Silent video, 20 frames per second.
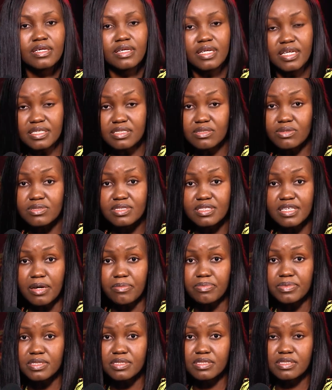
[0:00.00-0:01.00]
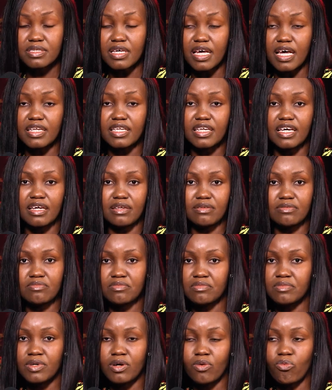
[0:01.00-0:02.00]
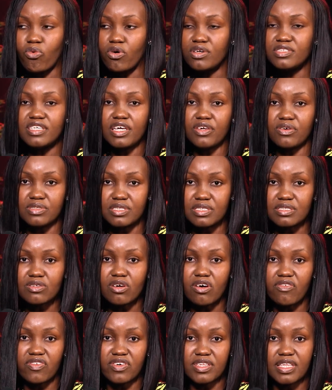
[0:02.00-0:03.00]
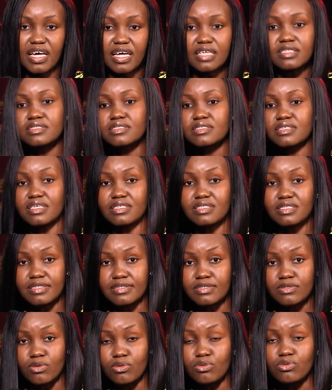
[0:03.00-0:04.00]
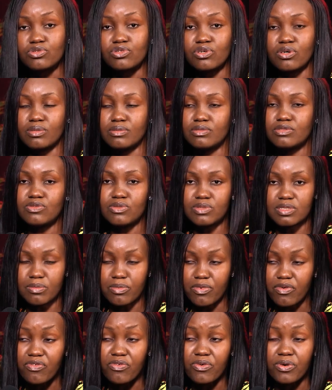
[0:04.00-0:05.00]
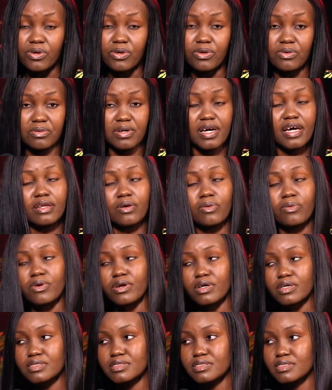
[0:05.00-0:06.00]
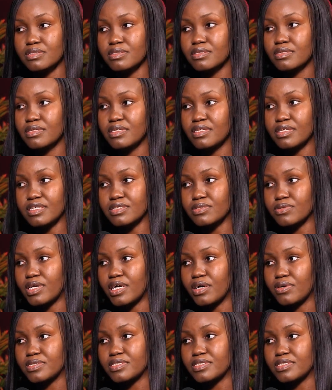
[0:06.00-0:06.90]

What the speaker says: little steps, and then one day you discover that it's a solution suitable for you and it works. That's what I'll